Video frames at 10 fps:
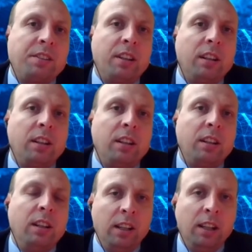discussing
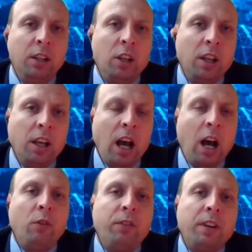
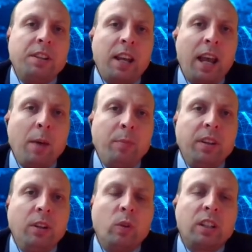how things are
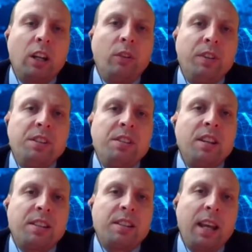happening, what kind of
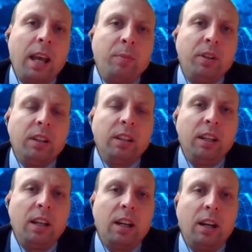incidents are happening
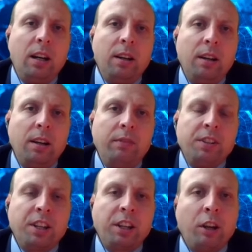here.
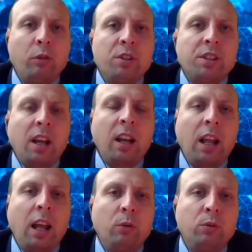These categories
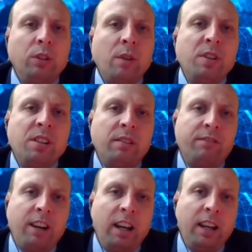allow to
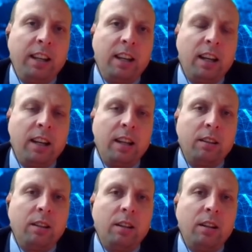demystify
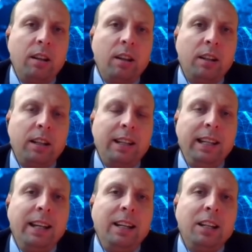and
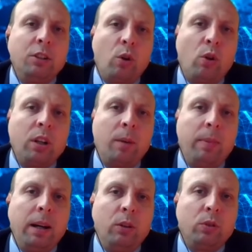clearly talk
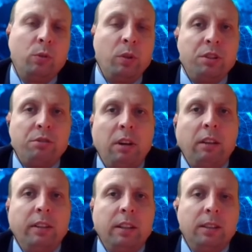about what is
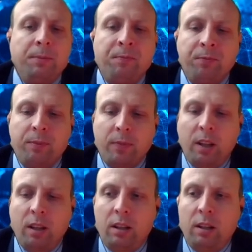relevant
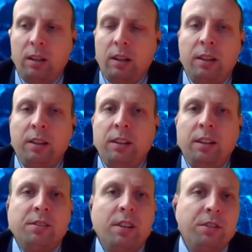in
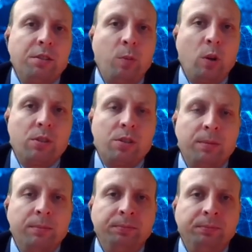incident
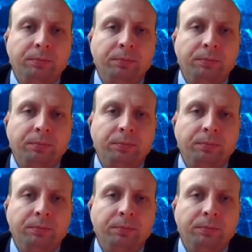response.